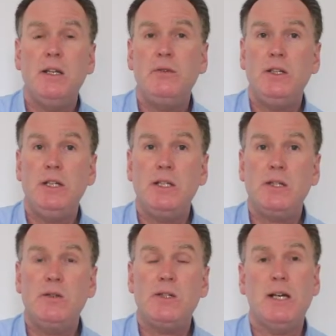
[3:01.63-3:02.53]
if you need
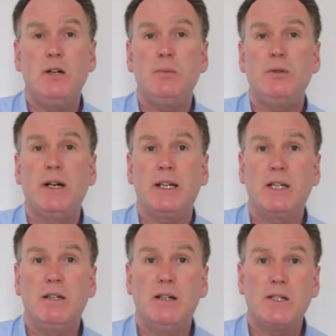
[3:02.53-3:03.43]
to help you
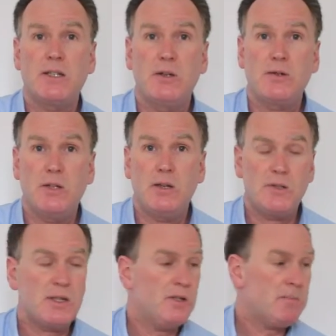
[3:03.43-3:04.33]
recognise those
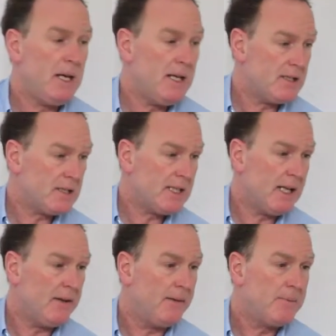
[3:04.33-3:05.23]
notes, those pairs
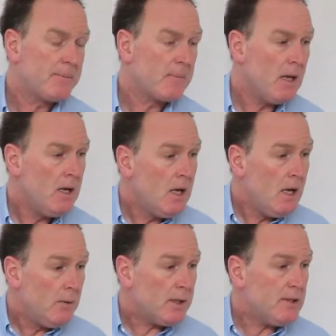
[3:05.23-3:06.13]
together.
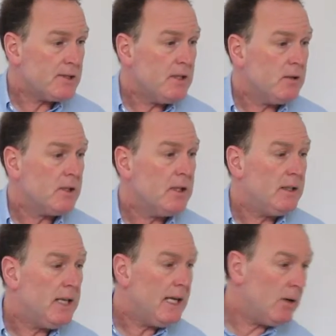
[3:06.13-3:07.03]
We're going to look
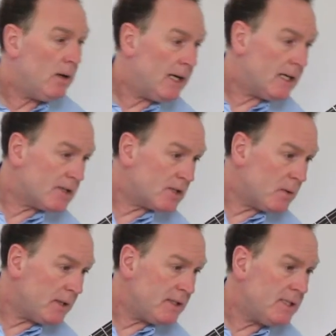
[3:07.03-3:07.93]
at now at
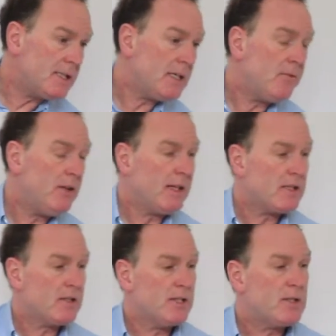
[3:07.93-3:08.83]
27,
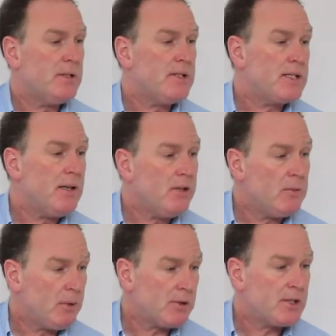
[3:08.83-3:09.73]
exercise 27,
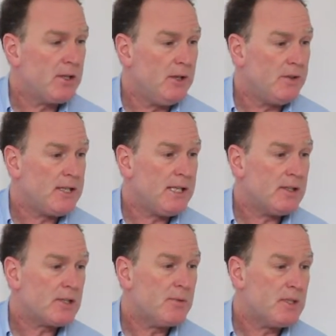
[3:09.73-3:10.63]
a bossa nova
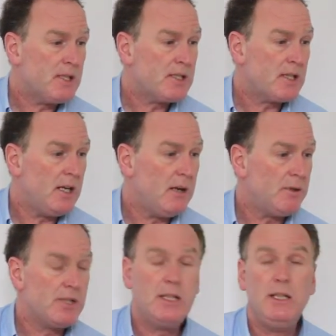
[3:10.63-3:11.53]
dance, which is a
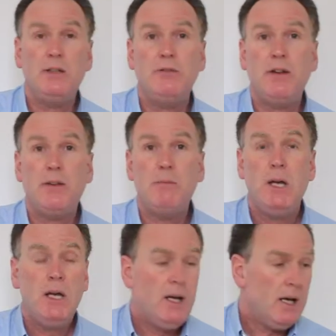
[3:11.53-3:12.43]
Brazilian rhythm,
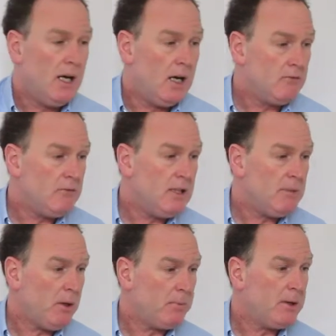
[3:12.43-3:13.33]

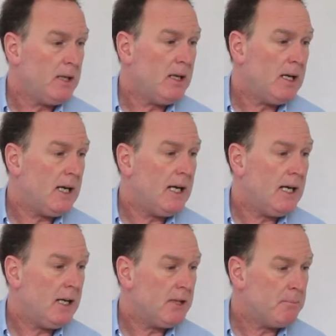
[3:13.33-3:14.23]
really popular,
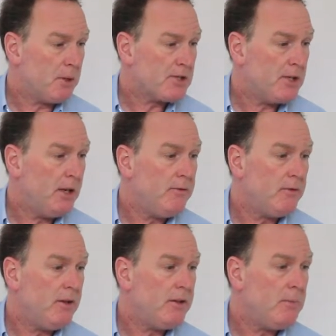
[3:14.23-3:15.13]
the bossa
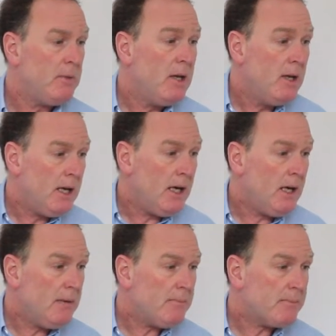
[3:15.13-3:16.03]
nova rhythm.
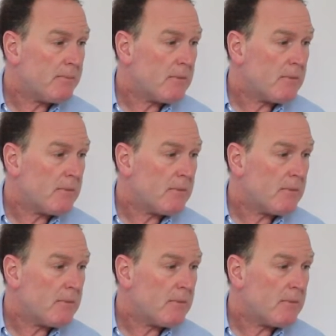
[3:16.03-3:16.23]
What